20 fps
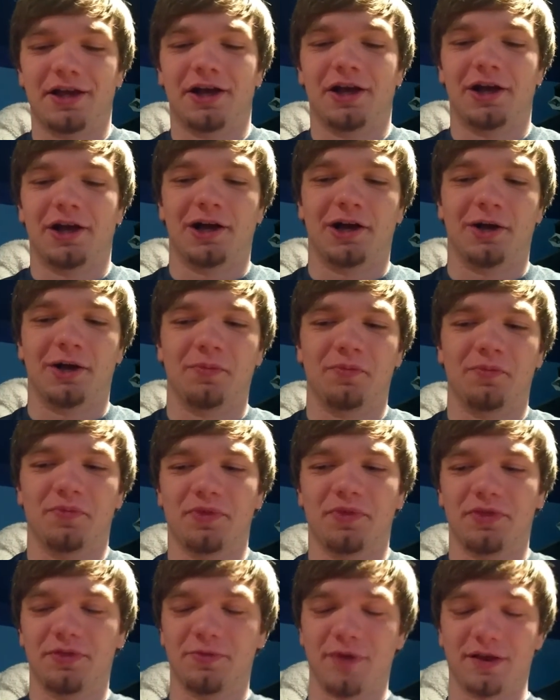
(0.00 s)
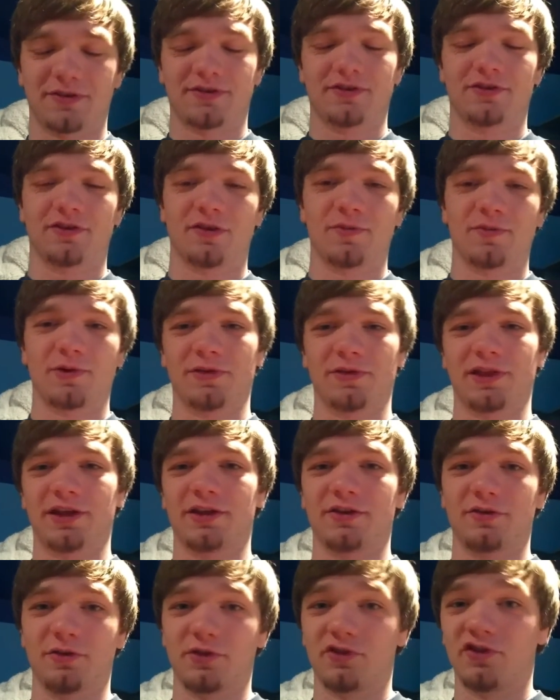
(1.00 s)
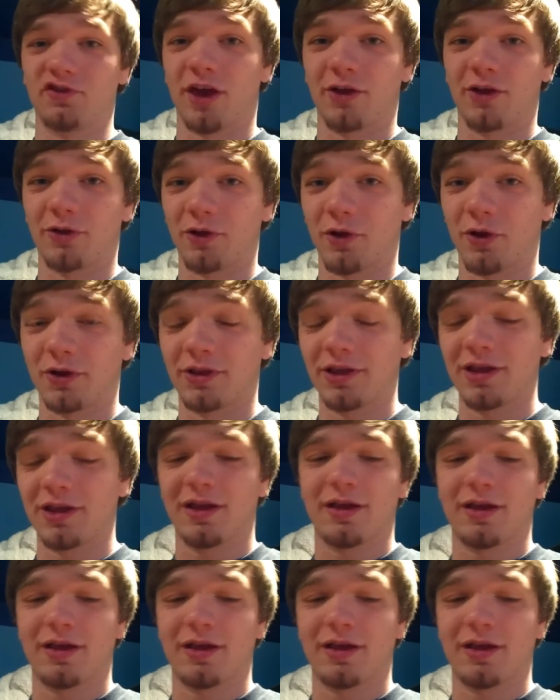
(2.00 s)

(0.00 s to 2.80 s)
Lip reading: The rest is going to be related to the channel currently.